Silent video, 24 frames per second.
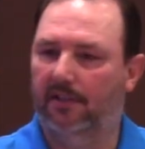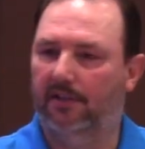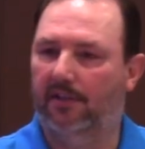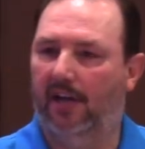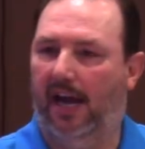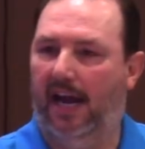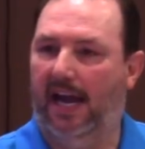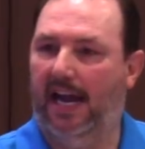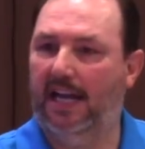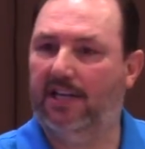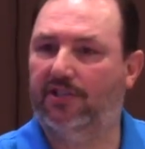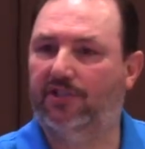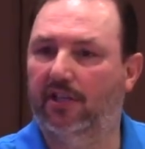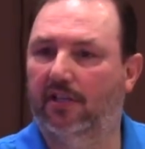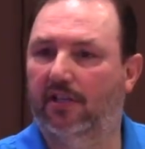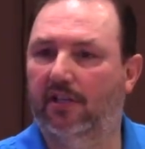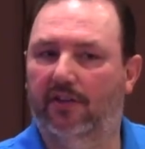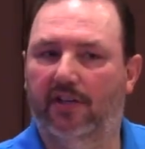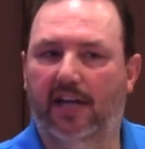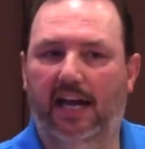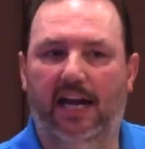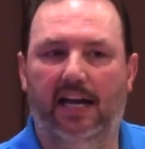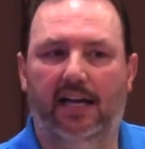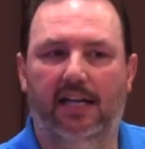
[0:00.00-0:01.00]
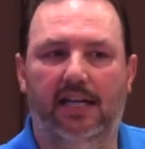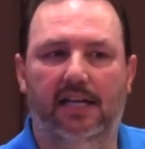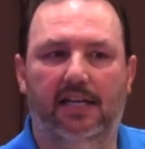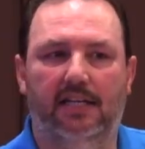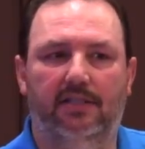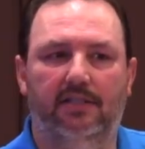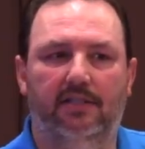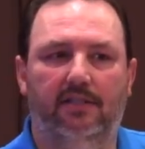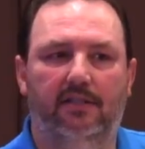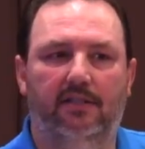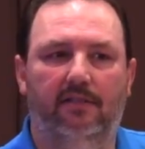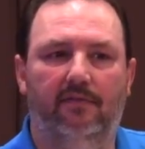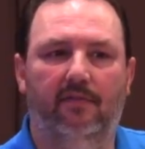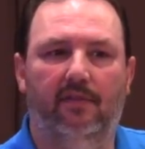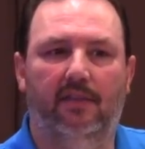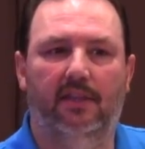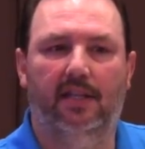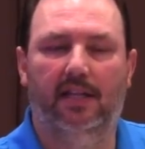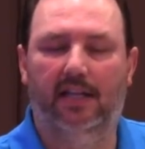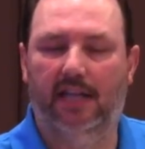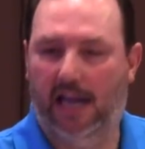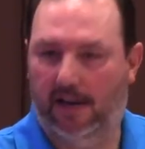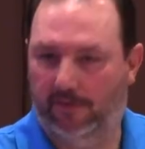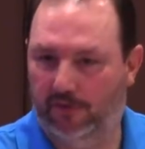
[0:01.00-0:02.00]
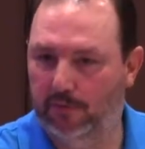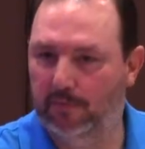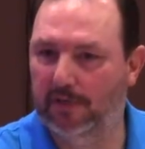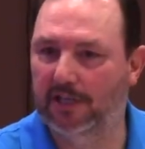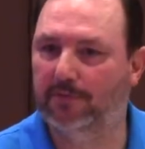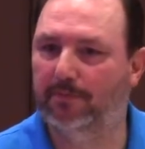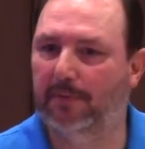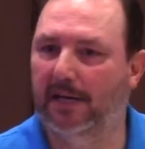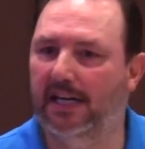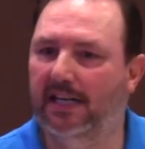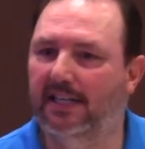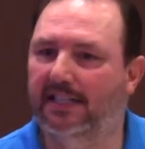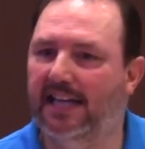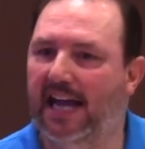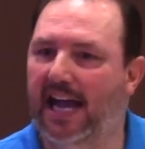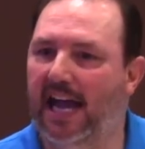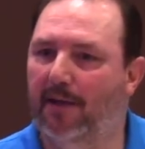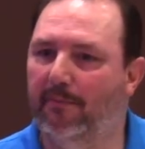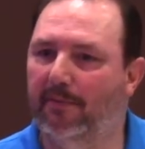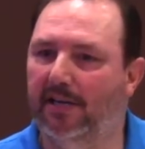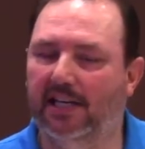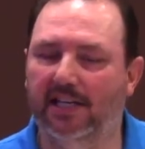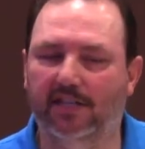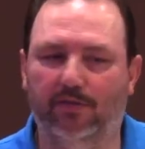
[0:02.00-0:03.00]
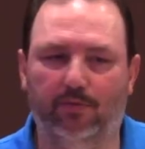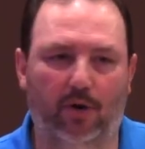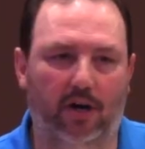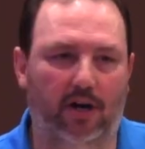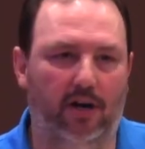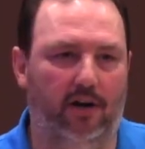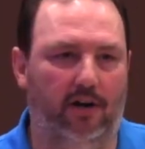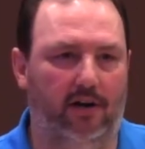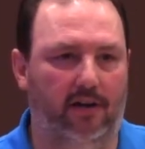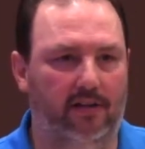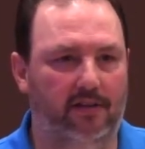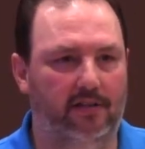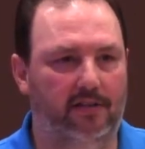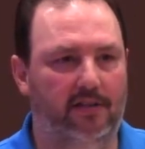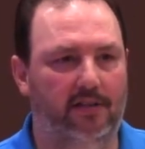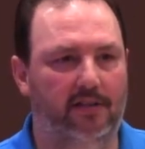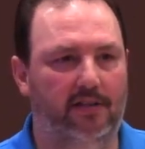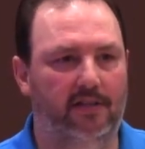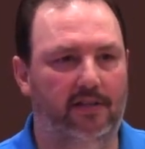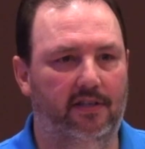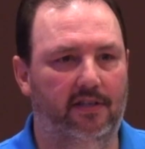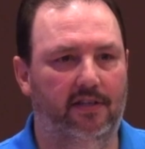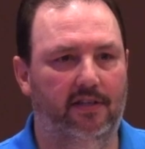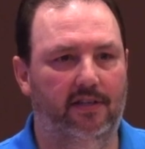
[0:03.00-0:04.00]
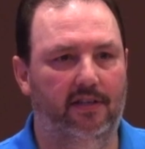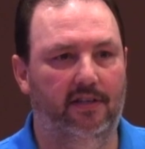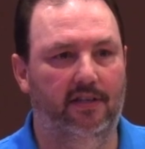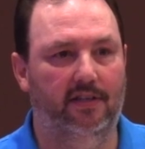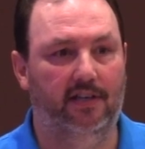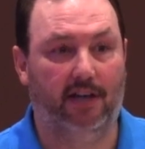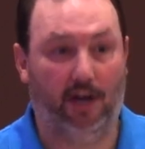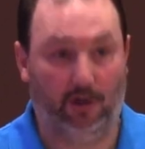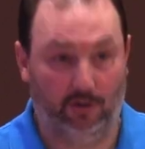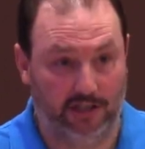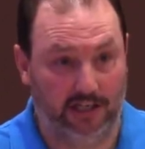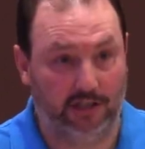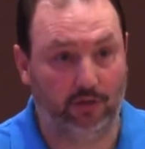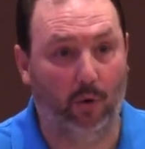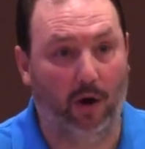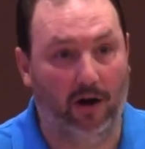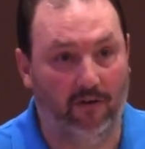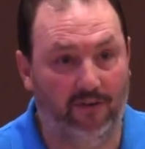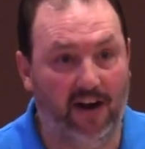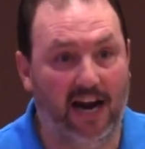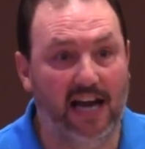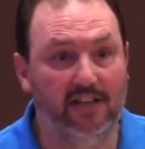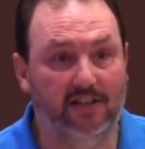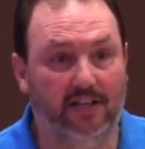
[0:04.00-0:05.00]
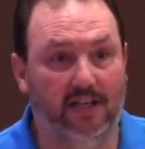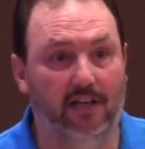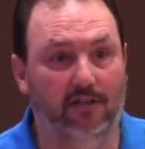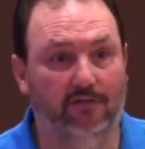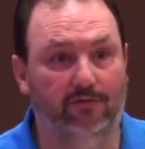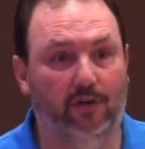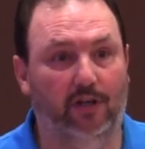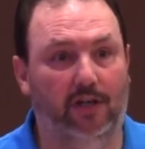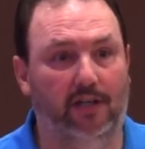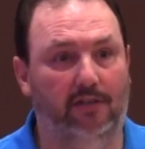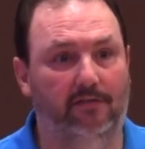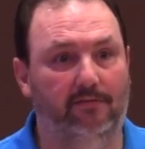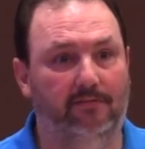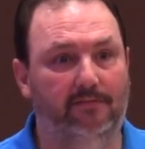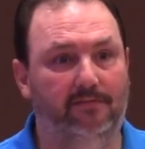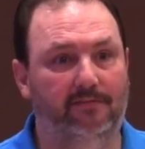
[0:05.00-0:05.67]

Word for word: the answer to that is have you been spending time in His Word? Because that's where faith comes from.